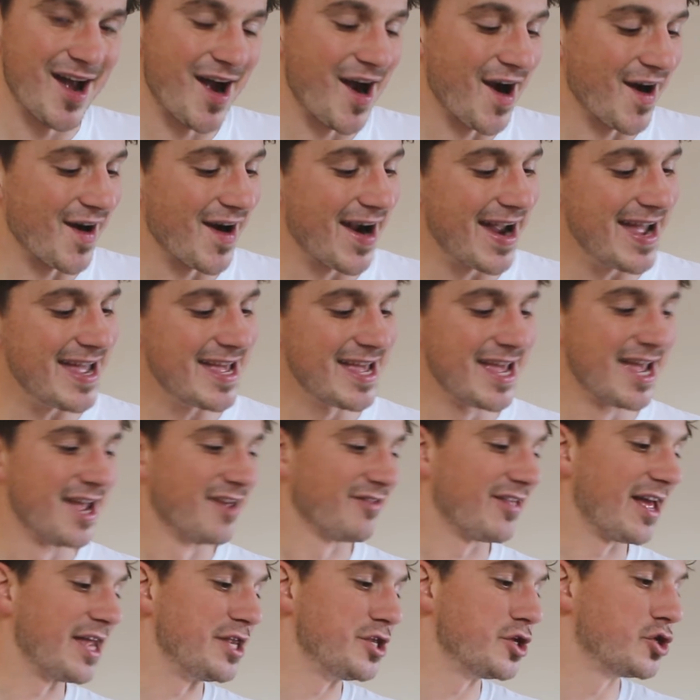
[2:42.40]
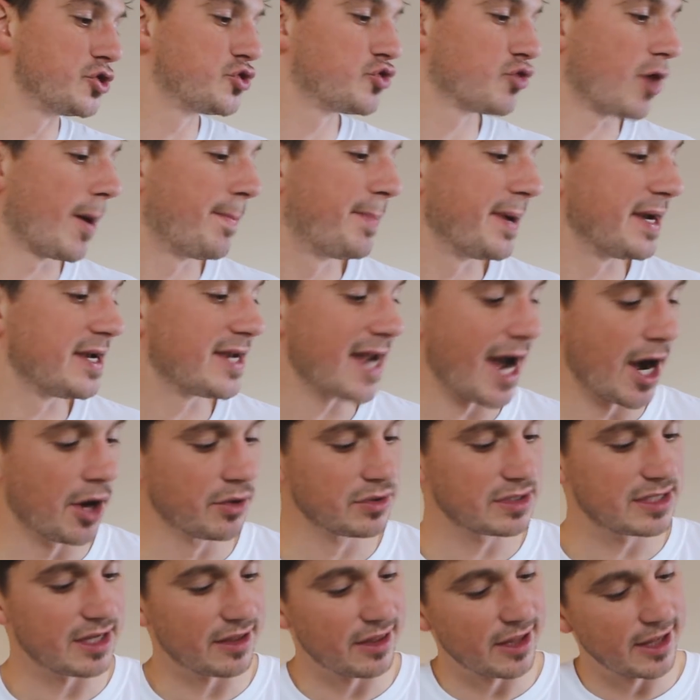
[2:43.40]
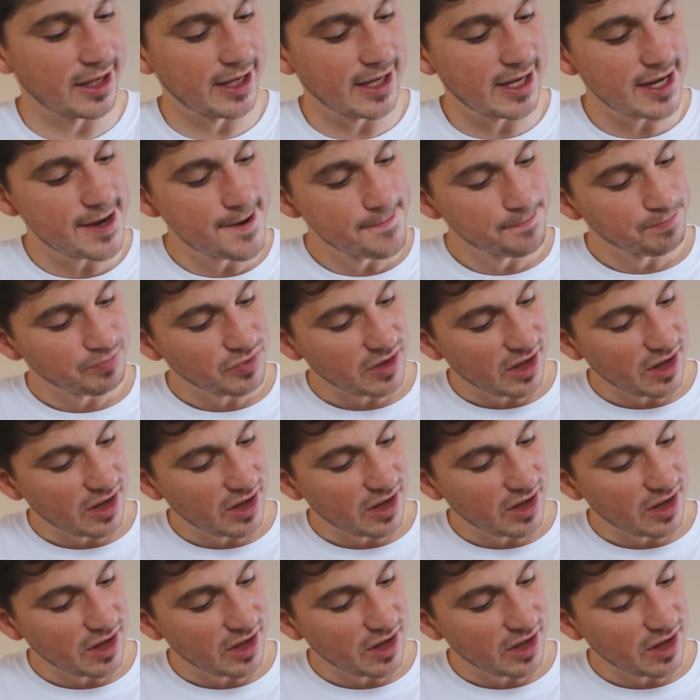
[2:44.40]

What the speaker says: Alright, then you're dropping down to the